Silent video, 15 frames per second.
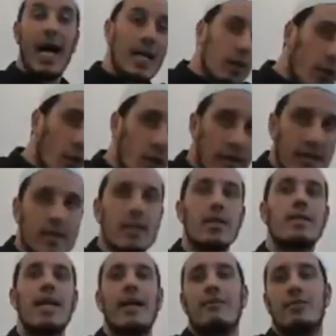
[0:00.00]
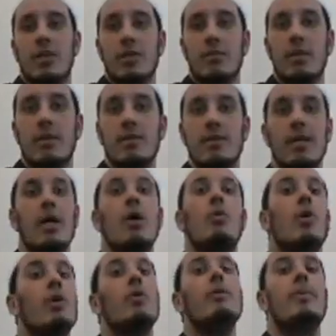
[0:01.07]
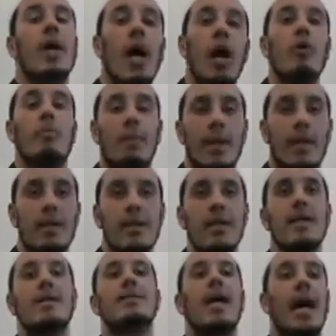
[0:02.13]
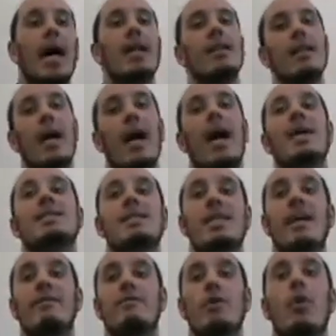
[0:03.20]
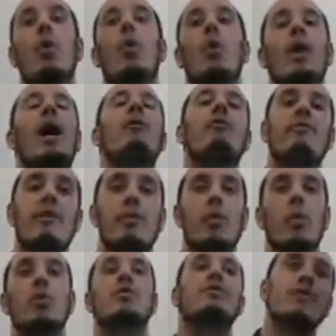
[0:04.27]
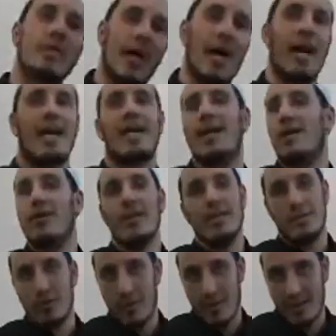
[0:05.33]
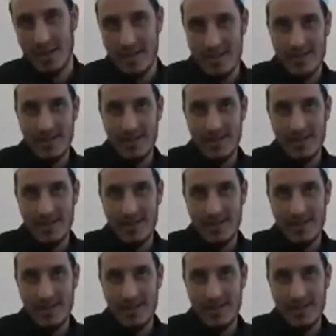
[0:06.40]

And all of us on the day of judgment we will be hoping that Allah has saved all our rewards for the akhirah, not in dunya.